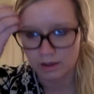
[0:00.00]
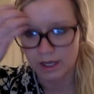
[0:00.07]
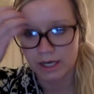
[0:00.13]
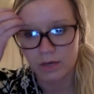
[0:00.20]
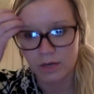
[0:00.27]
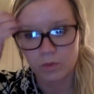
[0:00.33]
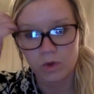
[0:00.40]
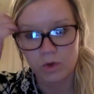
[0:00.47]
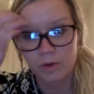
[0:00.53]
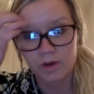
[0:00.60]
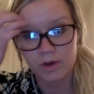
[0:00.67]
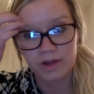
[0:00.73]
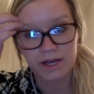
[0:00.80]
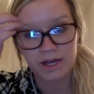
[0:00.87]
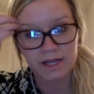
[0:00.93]
And one
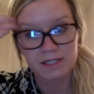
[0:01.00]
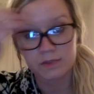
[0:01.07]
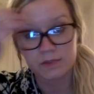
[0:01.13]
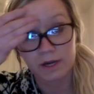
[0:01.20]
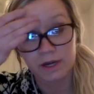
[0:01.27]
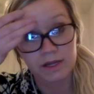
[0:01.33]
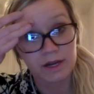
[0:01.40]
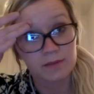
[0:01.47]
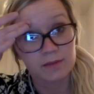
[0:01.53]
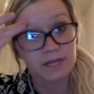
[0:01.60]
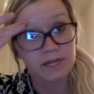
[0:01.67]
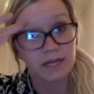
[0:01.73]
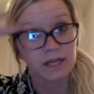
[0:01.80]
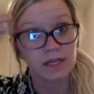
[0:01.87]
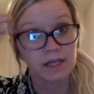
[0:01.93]
more thing, I swear, and then I'm
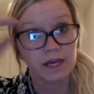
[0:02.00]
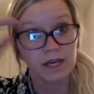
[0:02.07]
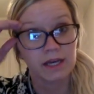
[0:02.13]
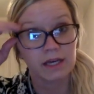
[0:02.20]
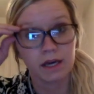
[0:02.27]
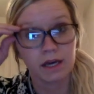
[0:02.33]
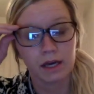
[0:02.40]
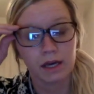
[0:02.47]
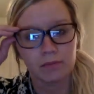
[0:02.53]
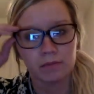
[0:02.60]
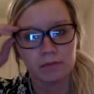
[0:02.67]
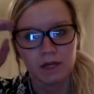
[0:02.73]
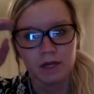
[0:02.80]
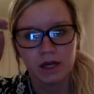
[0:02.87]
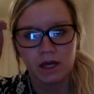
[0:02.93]
done. Like,
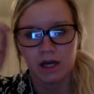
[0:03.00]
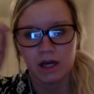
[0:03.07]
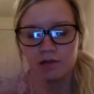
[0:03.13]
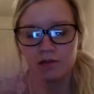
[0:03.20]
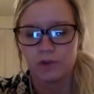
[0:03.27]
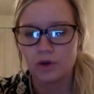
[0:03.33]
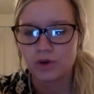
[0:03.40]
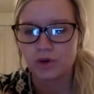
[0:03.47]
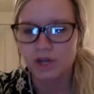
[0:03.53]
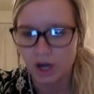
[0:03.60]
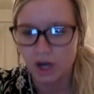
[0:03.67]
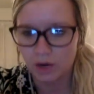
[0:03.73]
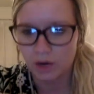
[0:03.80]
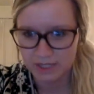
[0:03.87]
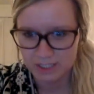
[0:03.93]
if you
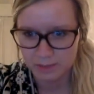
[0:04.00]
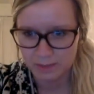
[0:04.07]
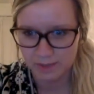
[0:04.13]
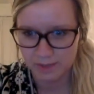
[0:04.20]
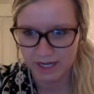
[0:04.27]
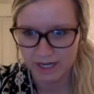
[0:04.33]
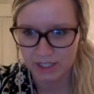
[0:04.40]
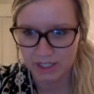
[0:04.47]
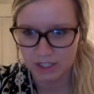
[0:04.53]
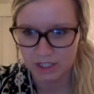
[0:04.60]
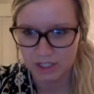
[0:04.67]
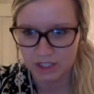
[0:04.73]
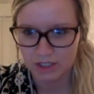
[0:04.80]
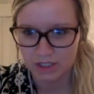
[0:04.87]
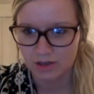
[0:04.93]
cannot read
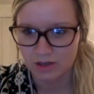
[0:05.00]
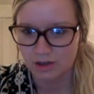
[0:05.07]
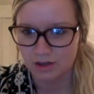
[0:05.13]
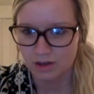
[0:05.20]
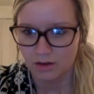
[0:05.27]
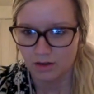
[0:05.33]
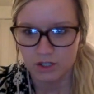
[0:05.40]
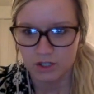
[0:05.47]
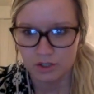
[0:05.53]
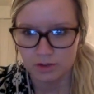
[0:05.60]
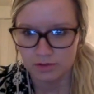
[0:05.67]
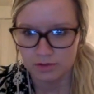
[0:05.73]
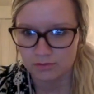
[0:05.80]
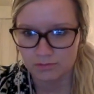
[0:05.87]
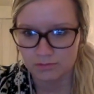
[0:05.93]
Spanish,
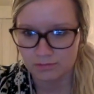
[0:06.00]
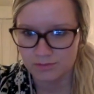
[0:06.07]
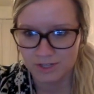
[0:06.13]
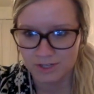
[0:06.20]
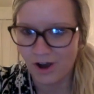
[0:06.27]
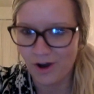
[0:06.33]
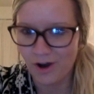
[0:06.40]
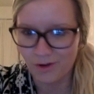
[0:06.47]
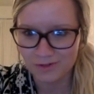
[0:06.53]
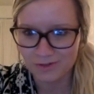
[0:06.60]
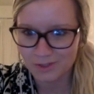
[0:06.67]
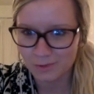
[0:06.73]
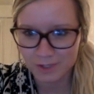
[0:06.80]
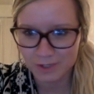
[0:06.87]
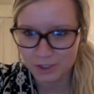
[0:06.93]
don't
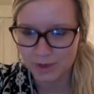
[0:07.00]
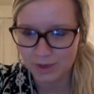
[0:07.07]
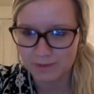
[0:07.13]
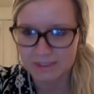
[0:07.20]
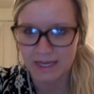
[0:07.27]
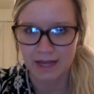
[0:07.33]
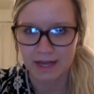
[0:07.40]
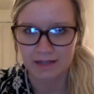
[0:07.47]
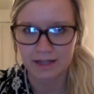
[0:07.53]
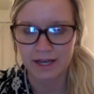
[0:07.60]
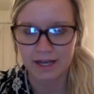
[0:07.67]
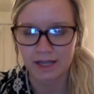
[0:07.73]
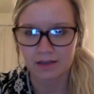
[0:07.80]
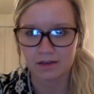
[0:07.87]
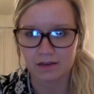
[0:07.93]
switch your website.
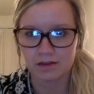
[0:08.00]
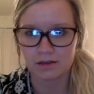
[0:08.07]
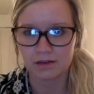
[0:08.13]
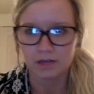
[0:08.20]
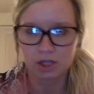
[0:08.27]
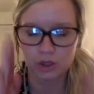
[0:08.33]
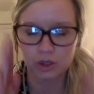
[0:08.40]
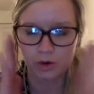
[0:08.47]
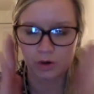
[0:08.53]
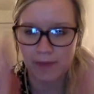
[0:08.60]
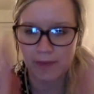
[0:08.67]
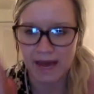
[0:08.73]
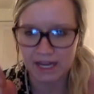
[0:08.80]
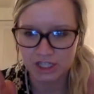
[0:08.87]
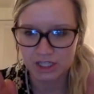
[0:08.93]
Like, can you
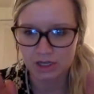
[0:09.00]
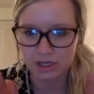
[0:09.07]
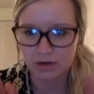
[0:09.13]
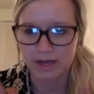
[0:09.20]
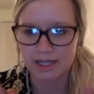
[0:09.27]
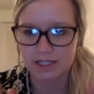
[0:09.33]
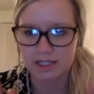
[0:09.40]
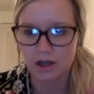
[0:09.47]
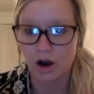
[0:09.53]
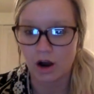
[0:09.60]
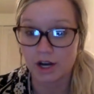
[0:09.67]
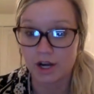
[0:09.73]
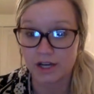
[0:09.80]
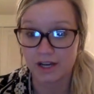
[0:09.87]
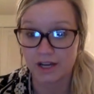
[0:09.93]
imagine? Okay, it's
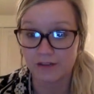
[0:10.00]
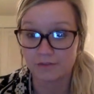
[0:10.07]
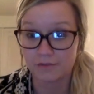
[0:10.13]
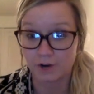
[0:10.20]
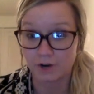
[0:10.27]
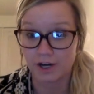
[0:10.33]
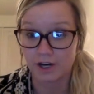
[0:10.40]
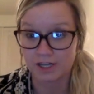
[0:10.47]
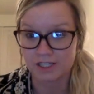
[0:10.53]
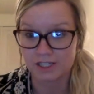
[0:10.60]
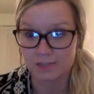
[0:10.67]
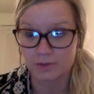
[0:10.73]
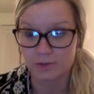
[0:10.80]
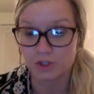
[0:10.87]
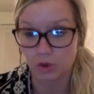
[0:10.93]
hard enough for our
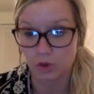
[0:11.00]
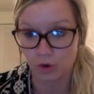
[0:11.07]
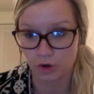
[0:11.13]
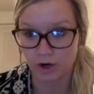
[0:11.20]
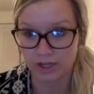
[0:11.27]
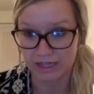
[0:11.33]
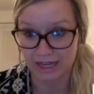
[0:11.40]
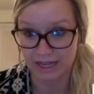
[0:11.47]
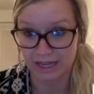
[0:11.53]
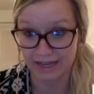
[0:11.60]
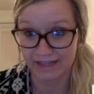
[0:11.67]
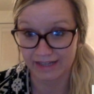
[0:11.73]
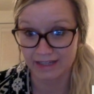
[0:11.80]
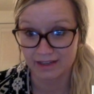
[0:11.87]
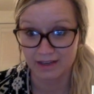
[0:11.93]
customers to order
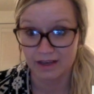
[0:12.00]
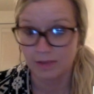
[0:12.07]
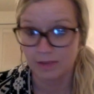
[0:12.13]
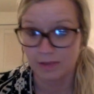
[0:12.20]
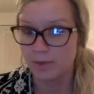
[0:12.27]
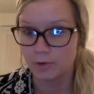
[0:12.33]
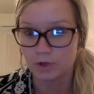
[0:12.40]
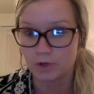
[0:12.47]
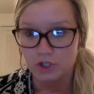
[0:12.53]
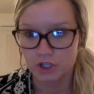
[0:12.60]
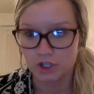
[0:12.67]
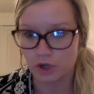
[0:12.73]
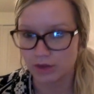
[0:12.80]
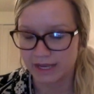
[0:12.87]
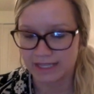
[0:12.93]
online. People are
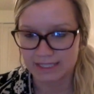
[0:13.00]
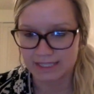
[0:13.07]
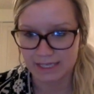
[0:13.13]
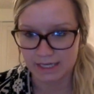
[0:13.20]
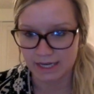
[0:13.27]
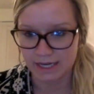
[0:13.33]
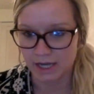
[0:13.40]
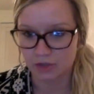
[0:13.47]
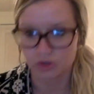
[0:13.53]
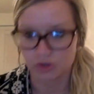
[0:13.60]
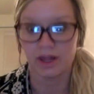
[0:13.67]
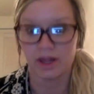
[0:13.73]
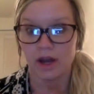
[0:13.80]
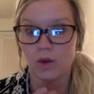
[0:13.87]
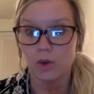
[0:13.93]
so lazy
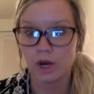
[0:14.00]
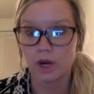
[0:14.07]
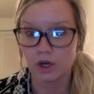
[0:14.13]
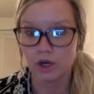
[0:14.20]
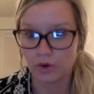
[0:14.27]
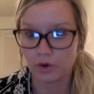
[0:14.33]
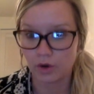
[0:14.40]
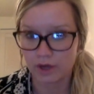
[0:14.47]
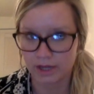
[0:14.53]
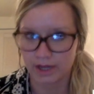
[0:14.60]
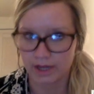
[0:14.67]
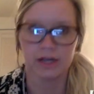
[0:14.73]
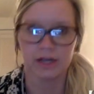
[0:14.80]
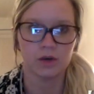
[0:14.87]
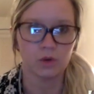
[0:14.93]
naturally. They don't want to go
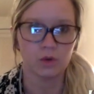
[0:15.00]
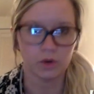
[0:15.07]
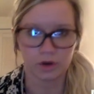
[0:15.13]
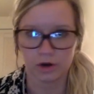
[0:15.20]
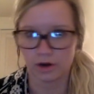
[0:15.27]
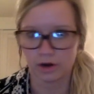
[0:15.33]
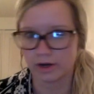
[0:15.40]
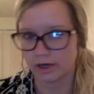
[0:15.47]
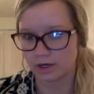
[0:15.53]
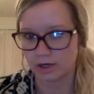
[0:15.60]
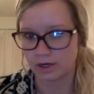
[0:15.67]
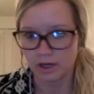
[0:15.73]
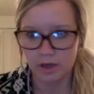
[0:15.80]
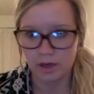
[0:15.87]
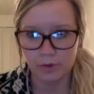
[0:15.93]
online and order
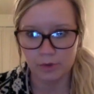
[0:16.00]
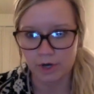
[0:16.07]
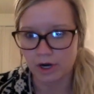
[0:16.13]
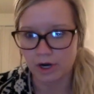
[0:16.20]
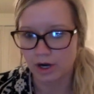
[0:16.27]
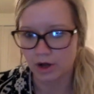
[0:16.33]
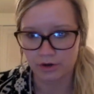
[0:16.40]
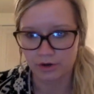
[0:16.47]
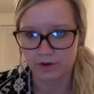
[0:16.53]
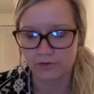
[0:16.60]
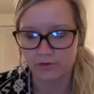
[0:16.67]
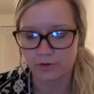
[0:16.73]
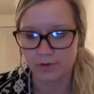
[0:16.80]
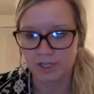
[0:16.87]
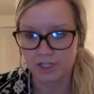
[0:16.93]
and put on all their
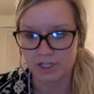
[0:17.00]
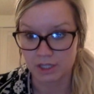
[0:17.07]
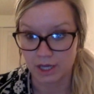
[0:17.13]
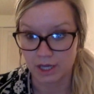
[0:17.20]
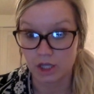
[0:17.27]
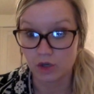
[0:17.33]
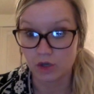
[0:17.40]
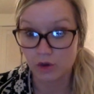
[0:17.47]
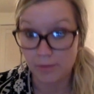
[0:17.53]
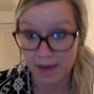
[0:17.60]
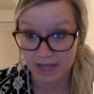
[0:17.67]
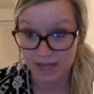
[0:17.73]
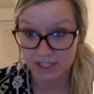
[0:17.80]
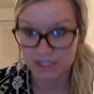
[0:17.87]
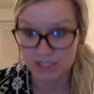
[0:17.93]
information. Like, can you
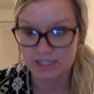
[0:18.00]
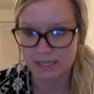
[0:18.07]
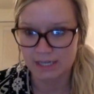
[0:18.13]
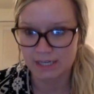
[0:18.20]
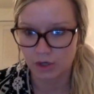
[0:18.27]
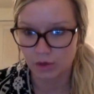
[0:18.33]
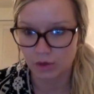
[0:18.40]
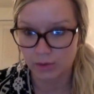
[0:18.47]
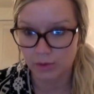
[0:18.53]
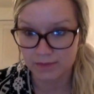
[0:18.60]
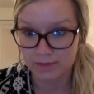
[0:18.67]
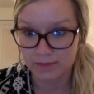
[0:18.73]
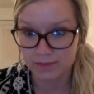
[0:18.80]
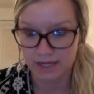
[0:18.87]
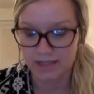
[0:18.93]
imagine sending your
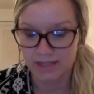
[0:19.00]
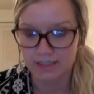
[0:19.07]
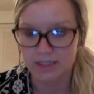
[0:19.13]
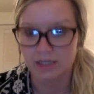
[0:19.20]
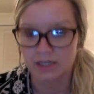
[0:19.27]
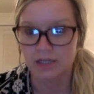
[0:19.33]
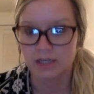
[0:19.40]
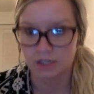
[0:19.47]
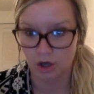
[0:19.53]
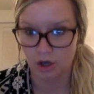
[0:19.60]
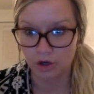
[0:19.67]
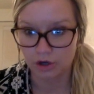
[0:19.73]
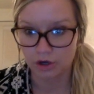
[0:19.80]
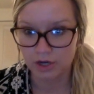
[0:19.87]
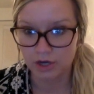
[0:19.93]
website to
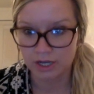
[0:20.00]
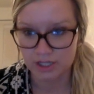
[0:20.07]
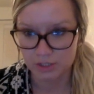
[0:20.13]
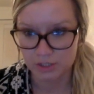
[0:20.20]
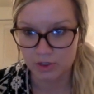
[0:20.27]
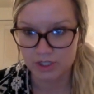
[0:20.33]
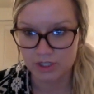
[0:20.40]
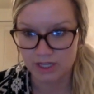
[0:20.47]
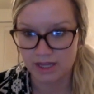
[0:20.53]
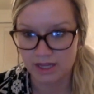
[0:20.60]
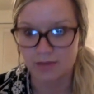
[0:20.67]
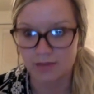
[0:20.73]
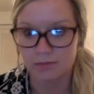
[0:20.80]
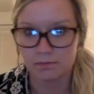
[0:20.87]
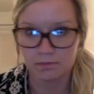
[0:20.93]
all your customers
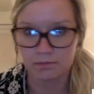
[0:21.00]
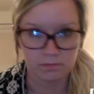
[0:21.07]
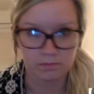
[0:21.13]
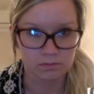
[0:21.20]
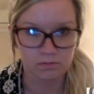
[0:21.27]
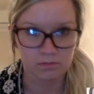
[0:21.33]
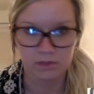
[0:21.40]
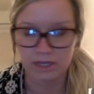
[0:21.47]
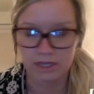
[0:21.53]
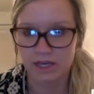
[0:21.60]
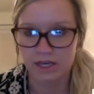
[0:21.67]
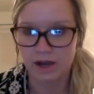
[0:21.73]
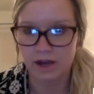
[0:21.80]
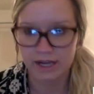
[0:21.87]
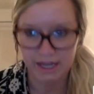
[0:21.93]
and them
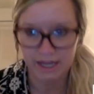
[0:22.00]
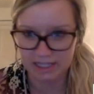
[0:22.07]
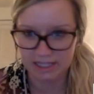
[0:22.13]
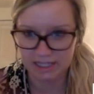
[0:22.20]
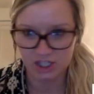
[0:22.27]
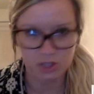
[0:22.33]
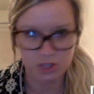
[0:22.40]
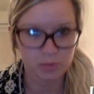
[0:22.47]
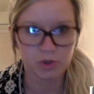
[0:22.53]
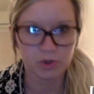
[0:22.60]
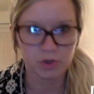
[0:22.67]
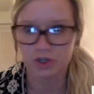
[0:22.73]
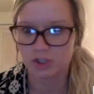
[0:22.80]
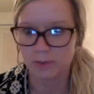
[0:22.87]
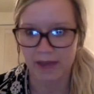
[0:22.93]
clicking on it and it's just
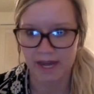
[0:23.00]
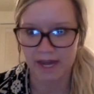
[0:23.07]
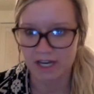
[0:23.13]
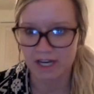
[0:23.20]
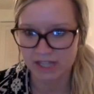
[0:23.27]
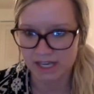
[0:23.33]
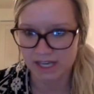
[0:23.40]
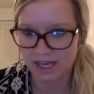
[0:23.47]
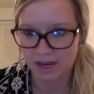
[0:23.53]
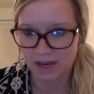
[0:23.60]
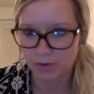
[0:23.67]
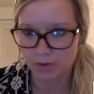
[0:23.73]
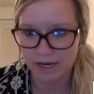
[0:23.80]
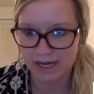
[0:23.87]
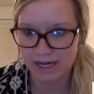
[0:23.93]
pure Spanish? They
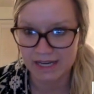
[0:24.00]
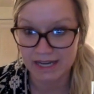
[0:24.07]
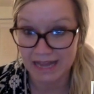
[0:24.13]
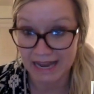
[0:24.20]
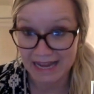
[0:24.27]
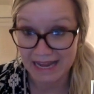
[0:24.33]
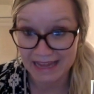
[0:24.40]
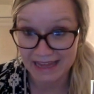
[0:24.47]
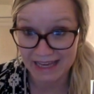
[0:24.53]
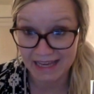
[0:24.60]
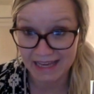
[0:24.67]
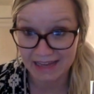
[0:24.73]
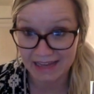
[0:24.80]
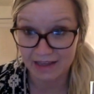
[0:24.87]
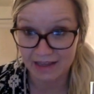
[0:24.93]
can't read
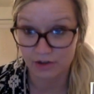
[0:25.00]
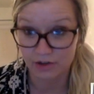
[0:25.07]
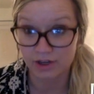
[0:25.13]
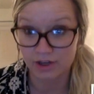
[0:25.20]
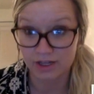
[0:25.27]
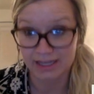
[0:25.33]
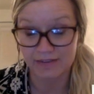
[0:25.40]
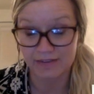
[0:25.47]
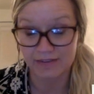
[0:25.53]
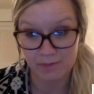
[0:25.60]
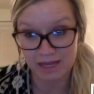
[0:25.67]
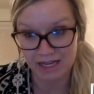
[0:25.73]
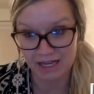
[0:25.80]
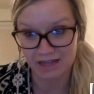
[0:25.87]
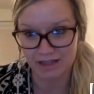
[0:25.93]
anything. Like, they're going to leave
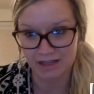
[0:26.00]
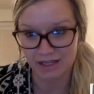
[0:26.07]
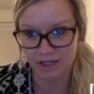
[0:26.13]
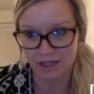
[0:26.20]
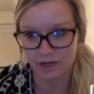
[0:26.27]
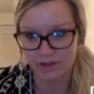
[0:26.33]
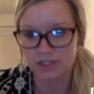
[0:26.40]
immediately.